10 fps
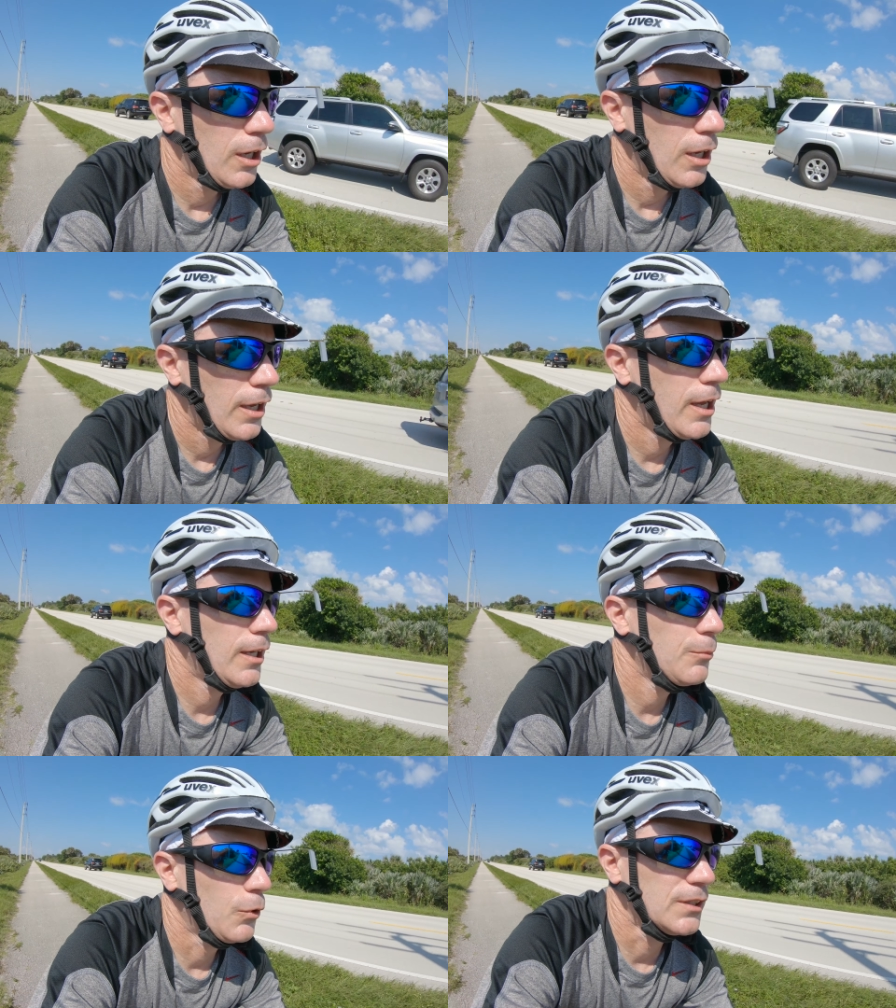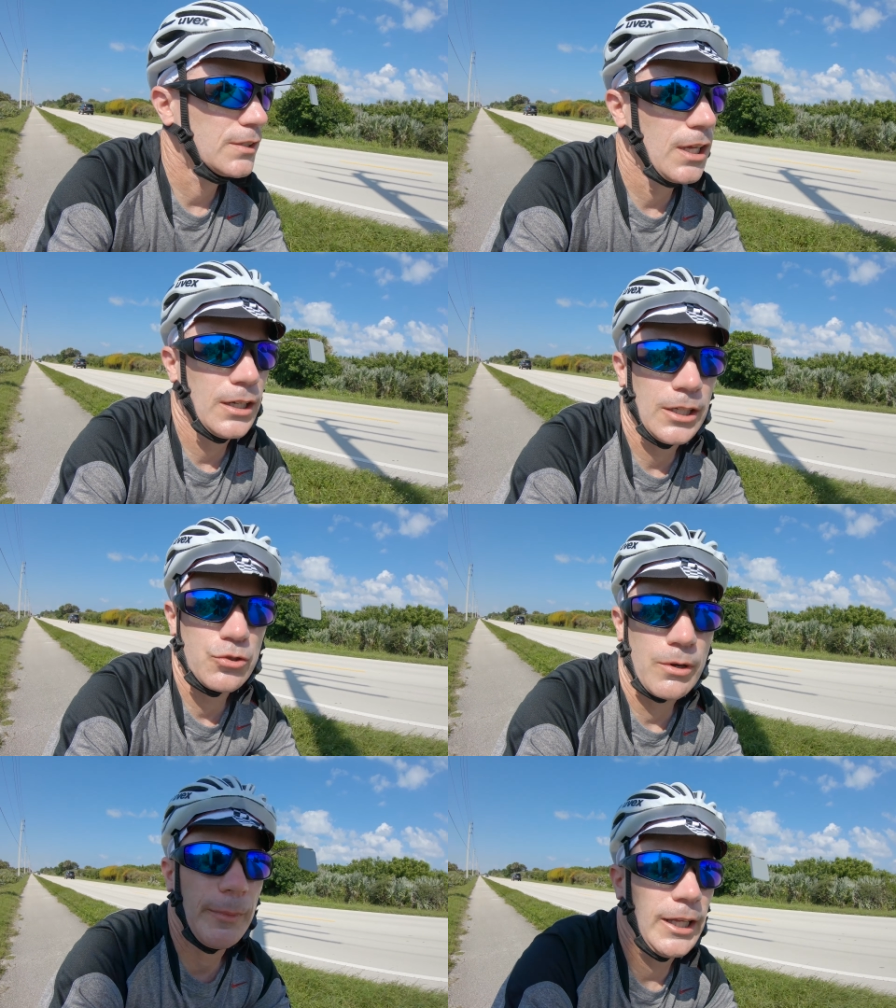and it was getting
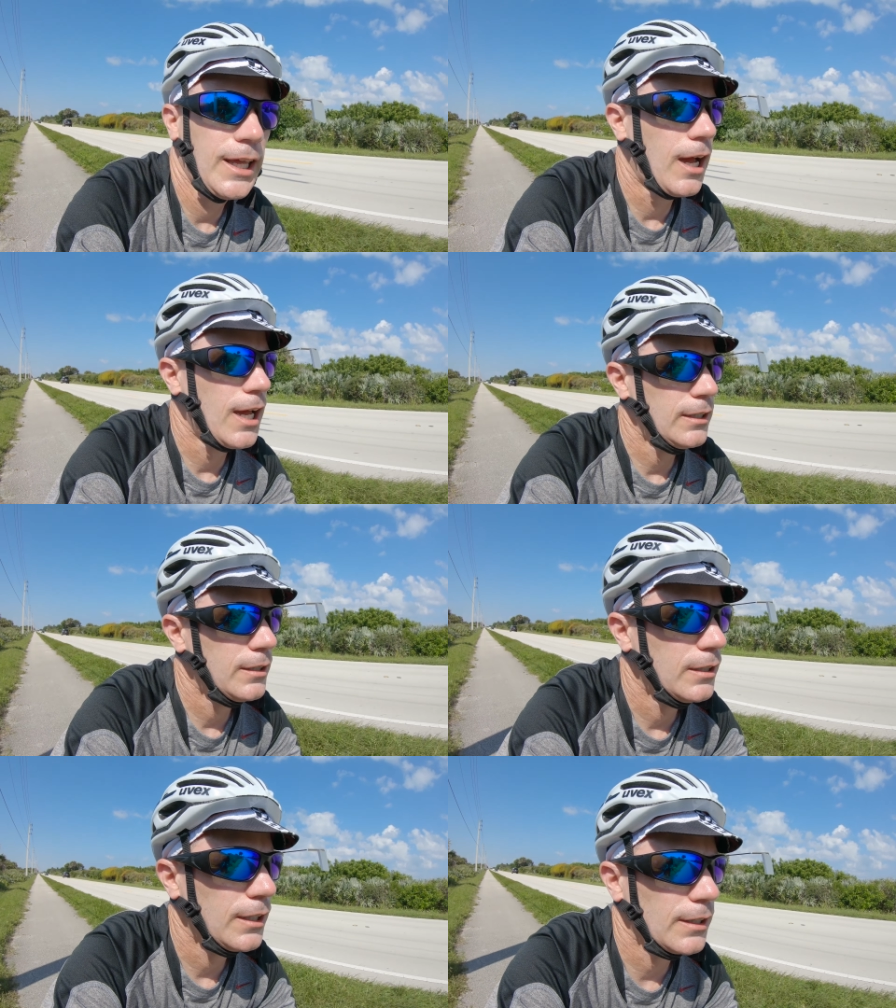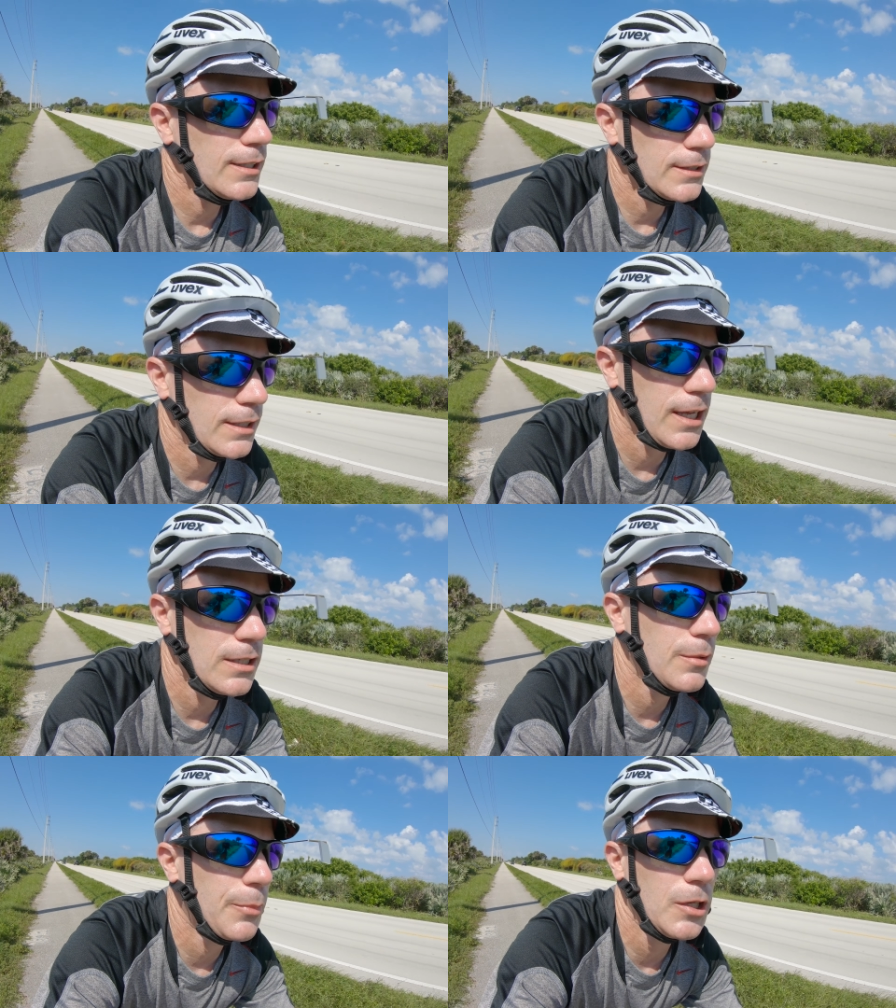extremely hot. I think
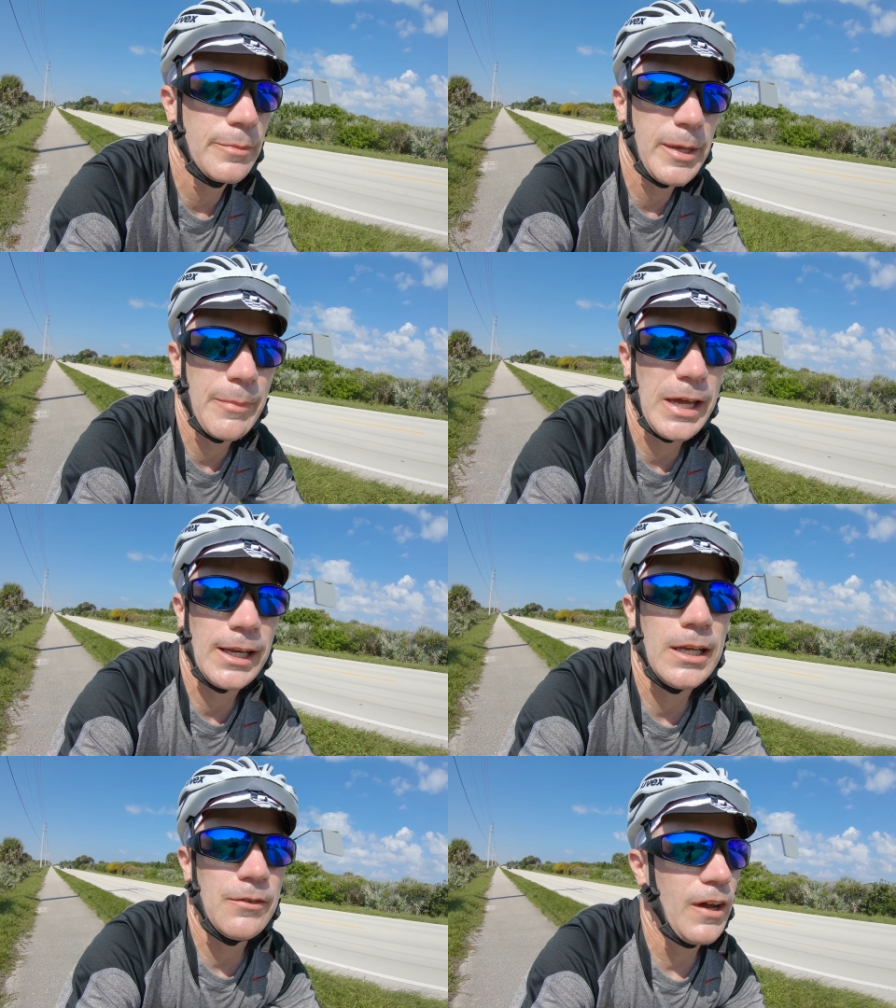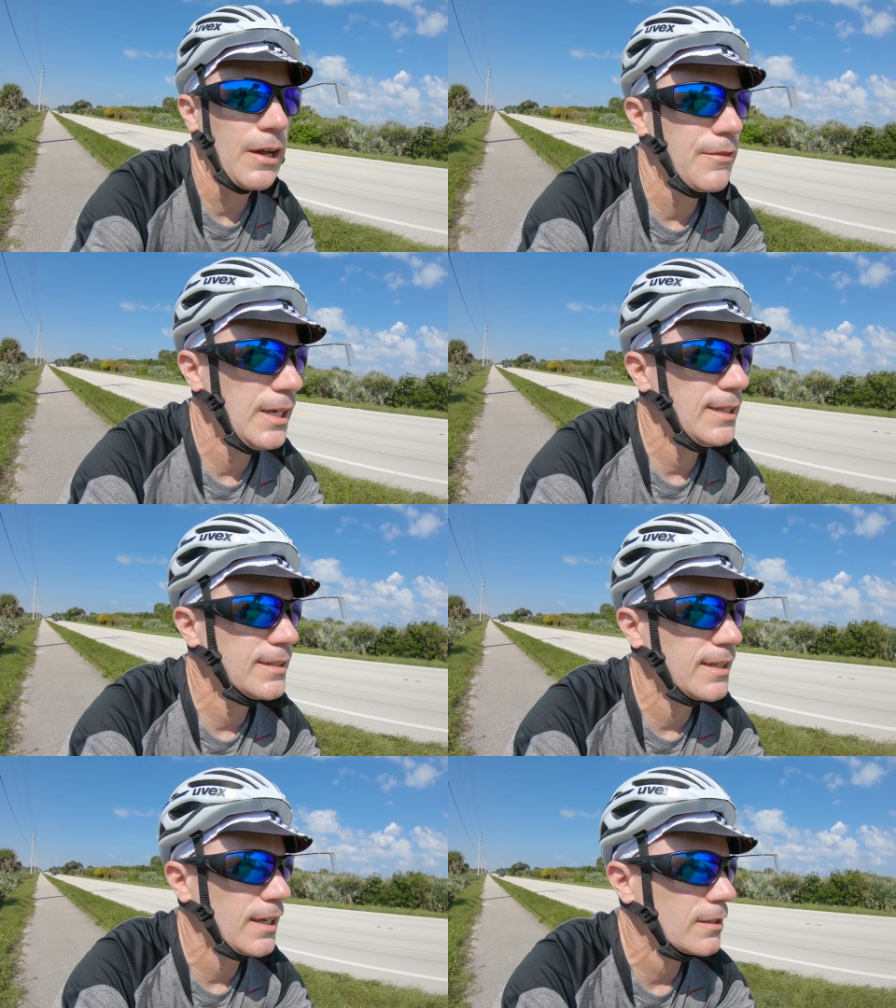today's supposed to be about 85,
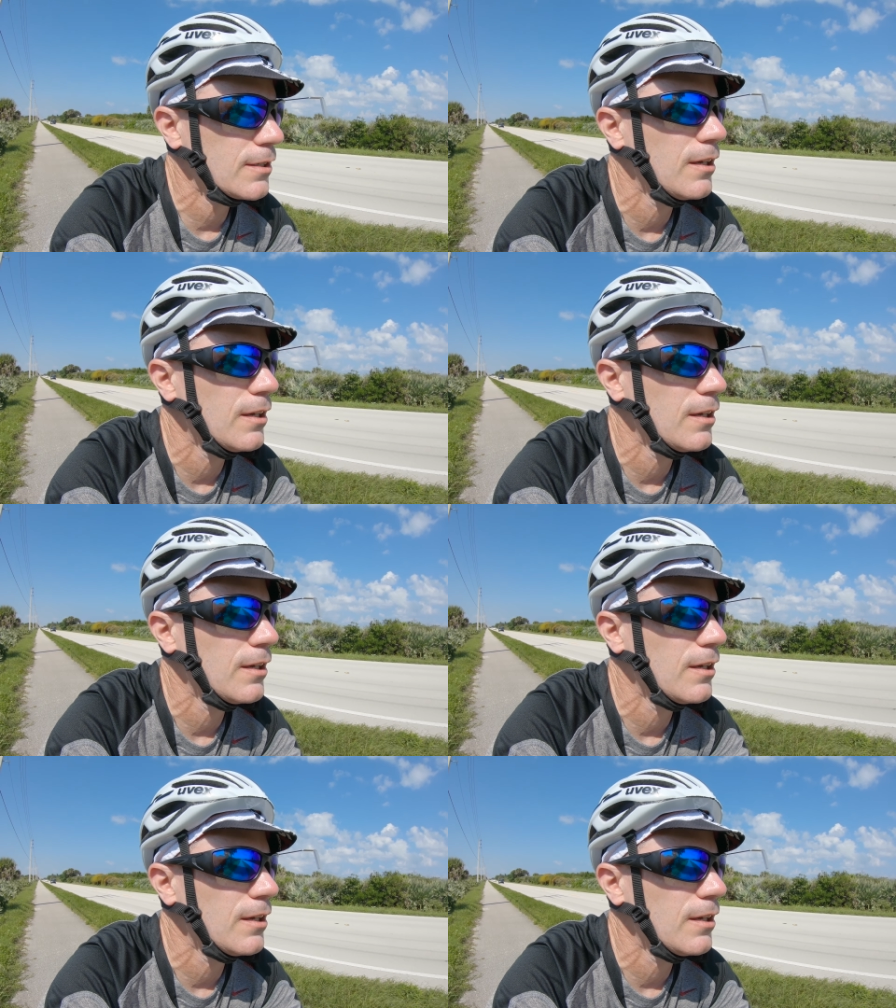86.